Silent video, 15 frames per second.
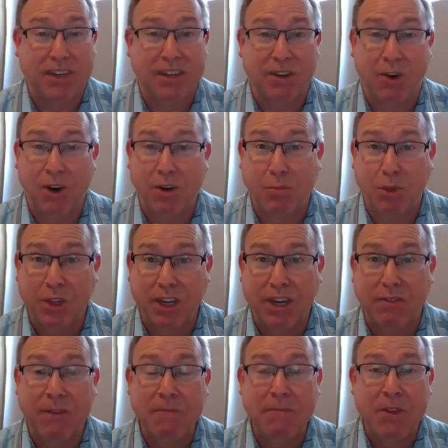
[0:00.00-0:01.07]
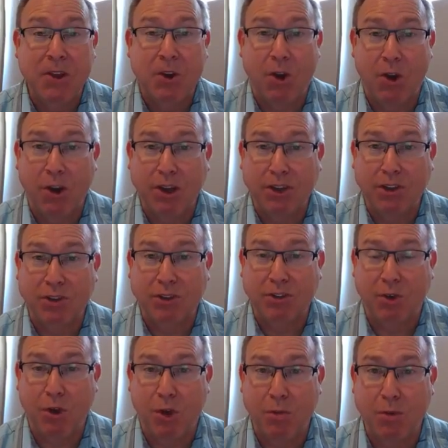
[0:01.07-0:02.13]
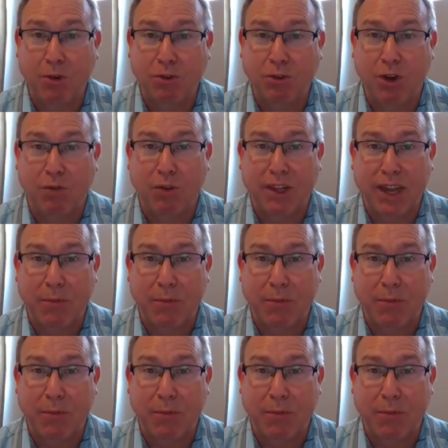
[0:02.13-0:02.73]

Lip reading: Man, hard to believe August is almost over.